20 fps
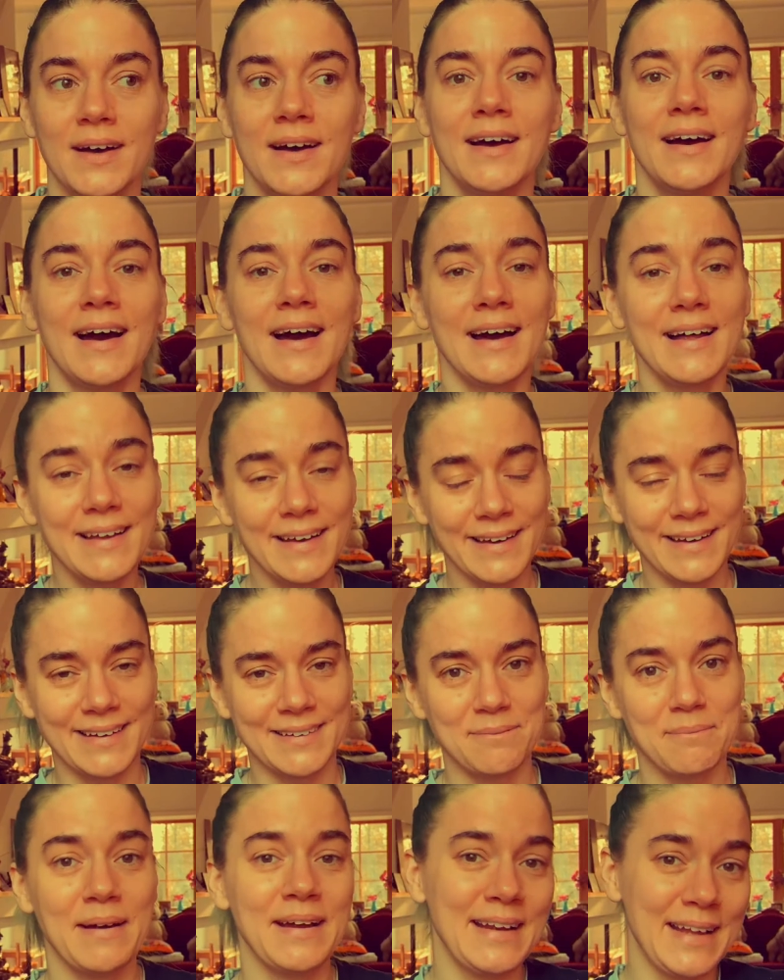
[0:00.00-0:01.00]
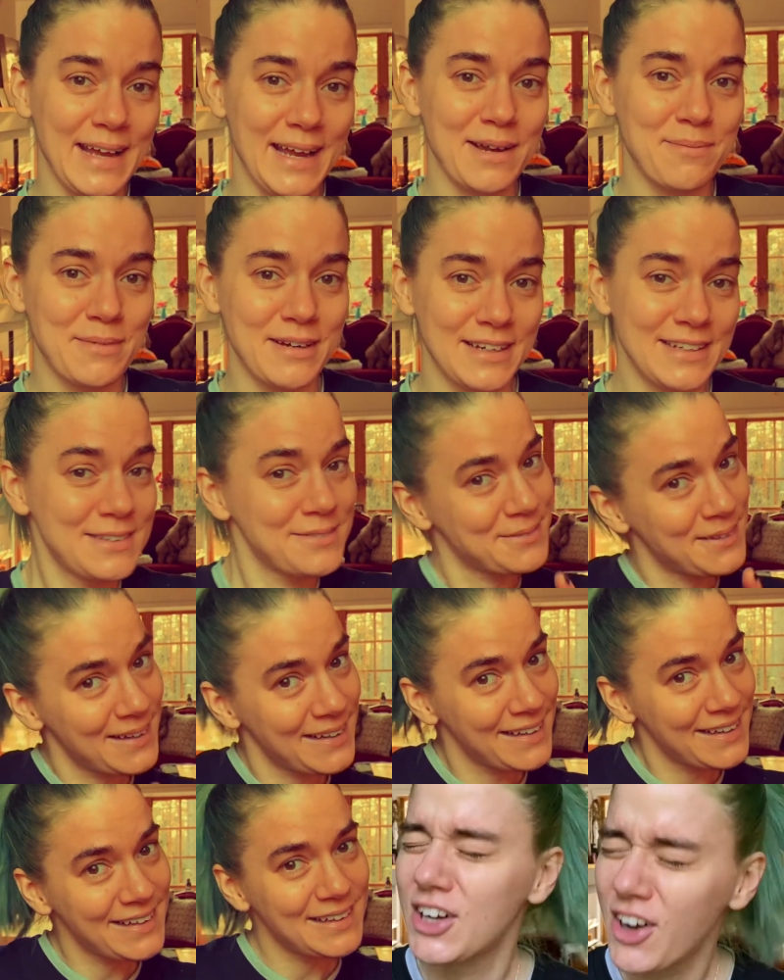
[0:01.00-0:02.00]
Hi, my name is
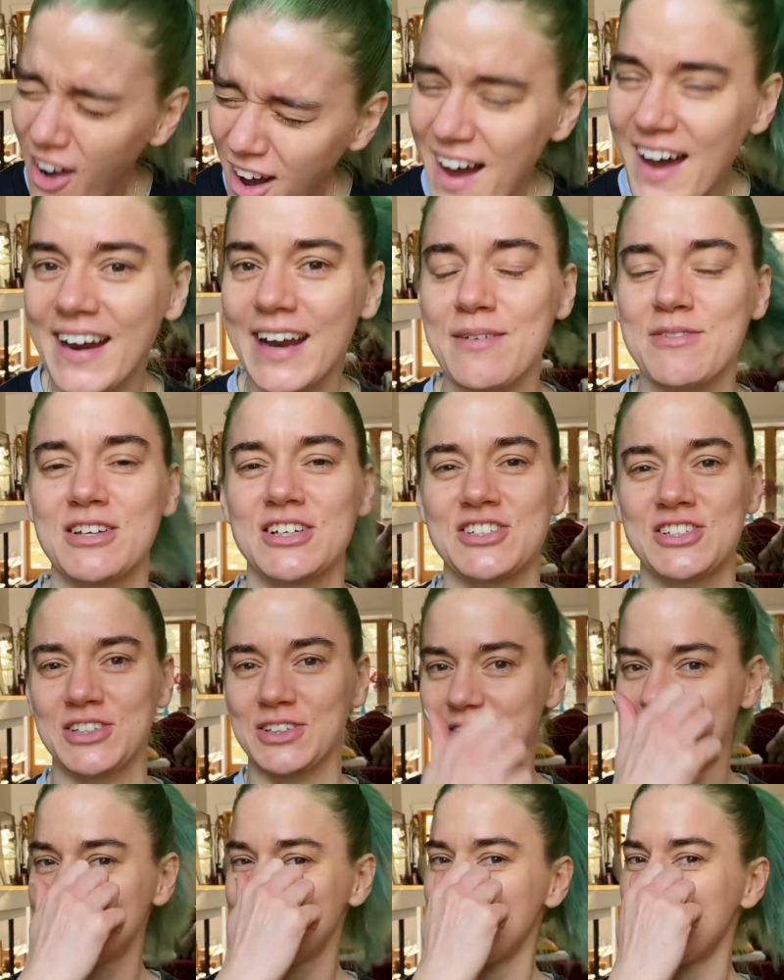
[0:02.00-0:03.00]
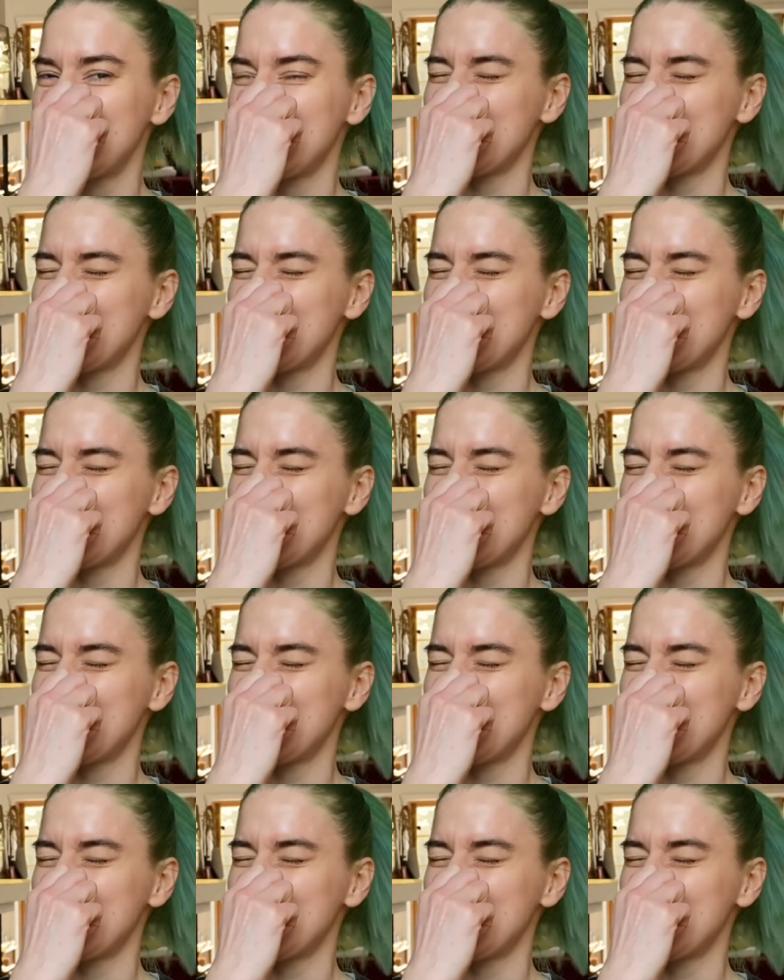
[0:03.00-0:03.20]
what? God, I'm such an old lady.